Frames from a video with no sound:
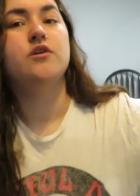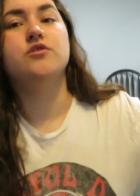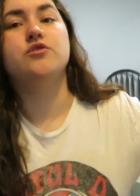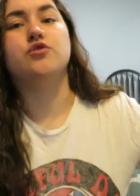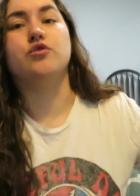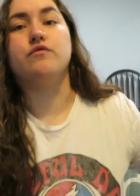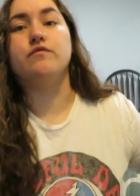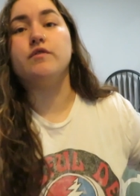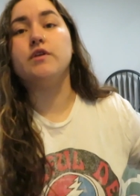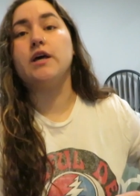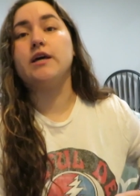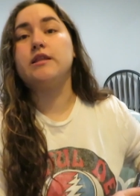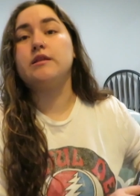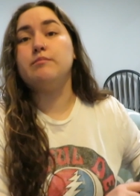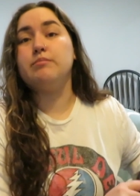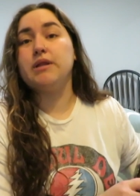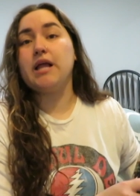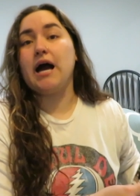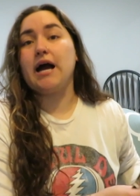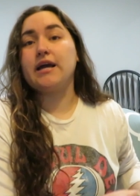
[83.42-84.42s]
So for like the
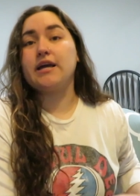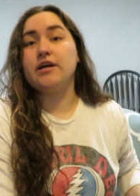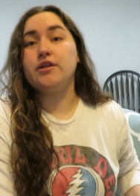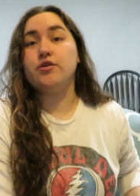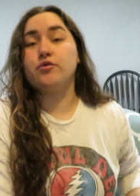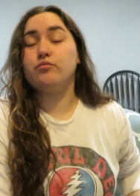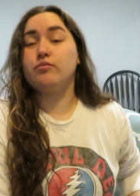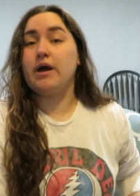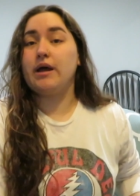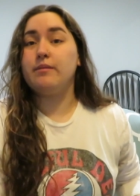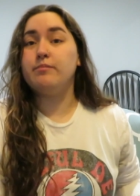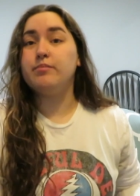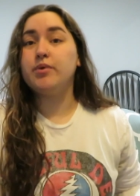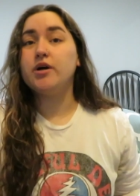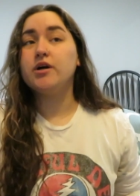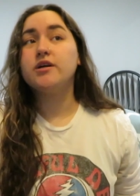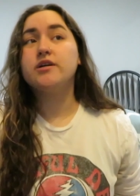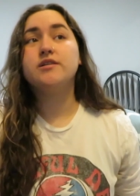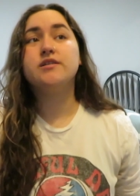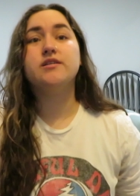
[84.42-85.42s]
black and the red
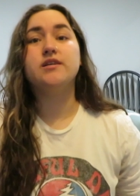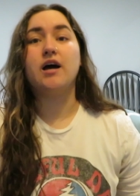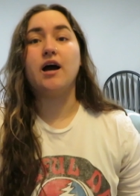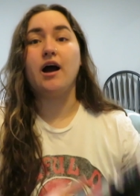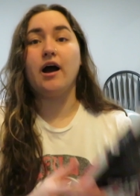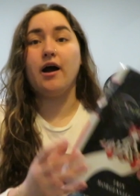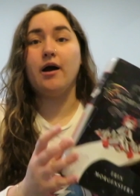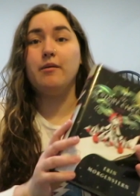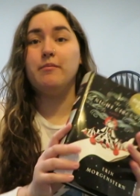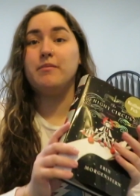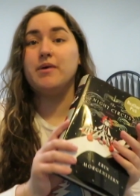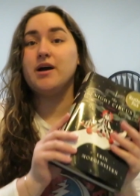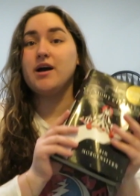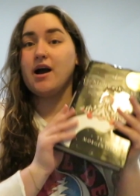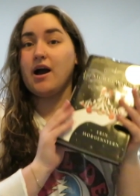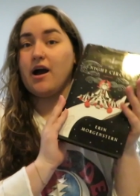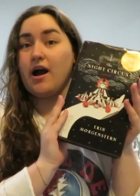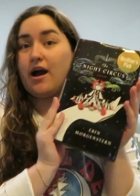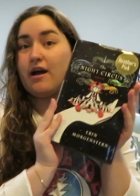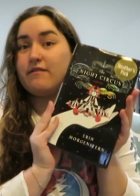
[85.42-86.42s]
books,
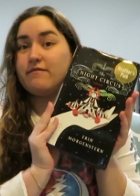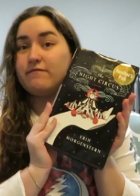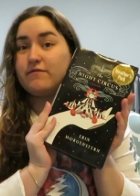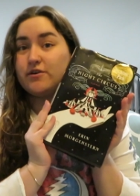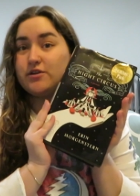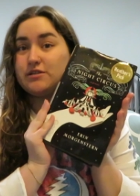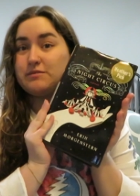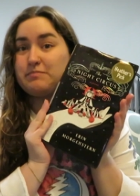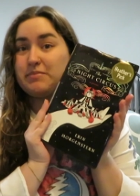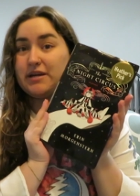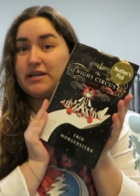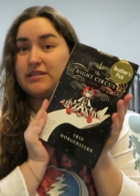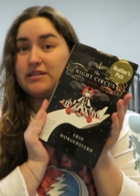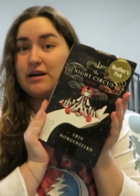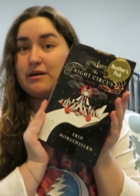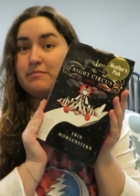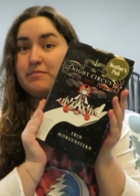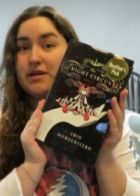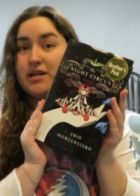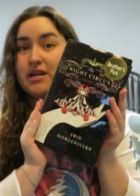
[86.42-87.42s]
I first picked
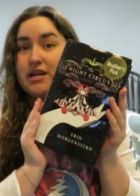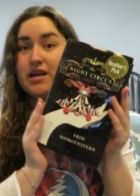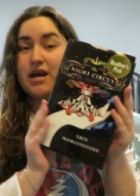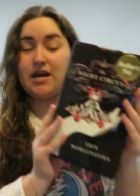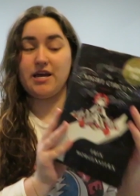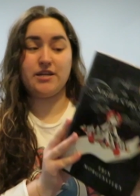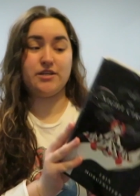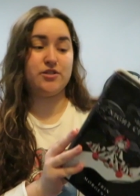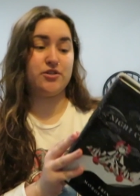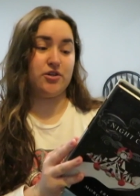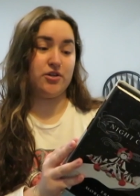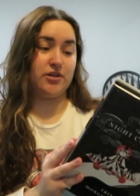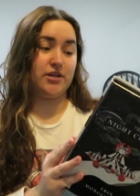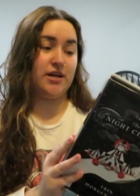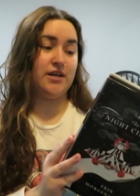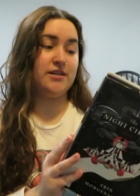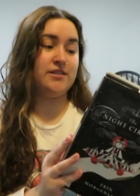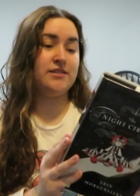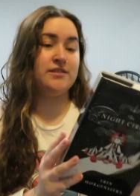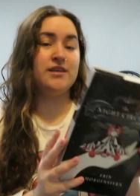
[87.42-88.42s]
up Night
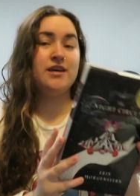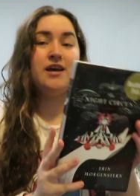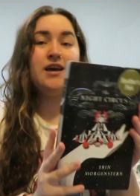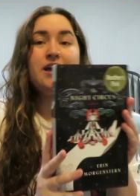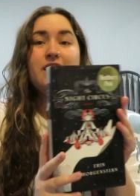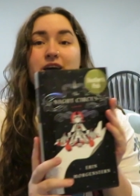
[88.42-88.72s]
Circus.